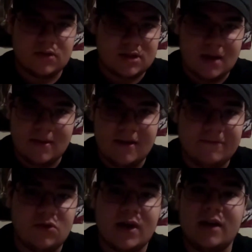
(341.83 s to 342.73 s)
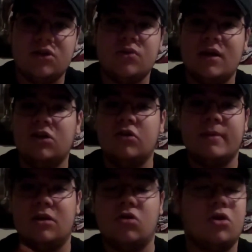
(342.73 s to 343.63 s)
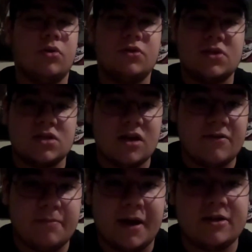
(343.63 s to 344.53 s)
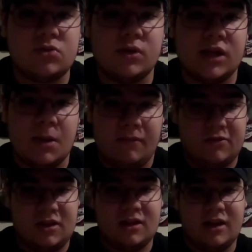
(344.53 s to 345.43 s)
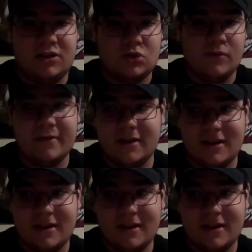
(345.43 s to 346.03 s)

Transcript: the same length. You can do it a little bit longer and stuff, but I just want to keep everything like sort of